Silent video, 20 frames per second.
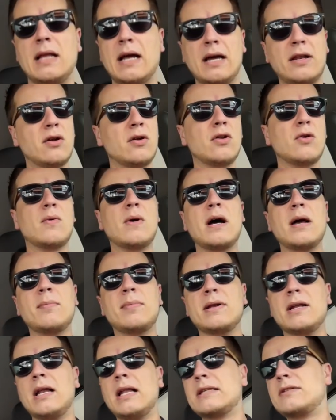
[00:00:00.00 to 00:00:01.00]
I don't know why,
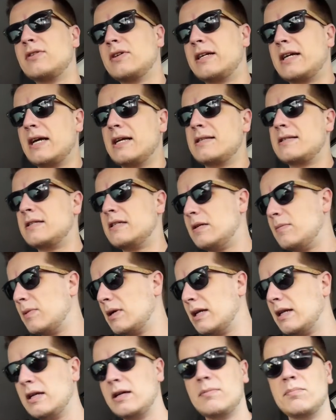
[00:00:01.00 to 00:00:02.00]
but electric gates
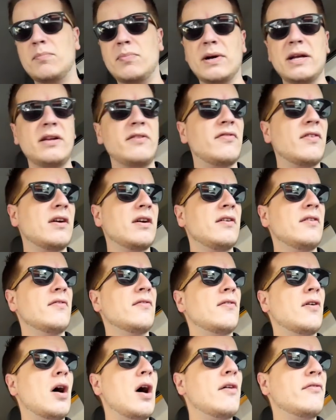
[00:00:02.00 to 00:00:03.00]
seemingly break very
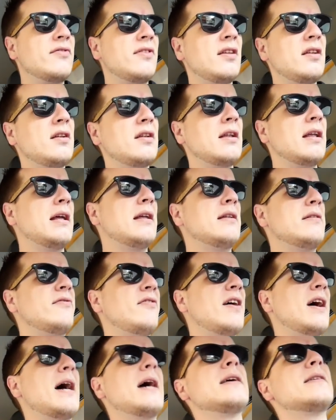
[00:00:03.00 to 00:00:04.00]
often and
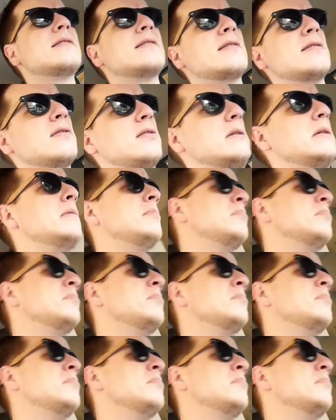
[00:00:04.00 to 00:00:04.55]
fast. So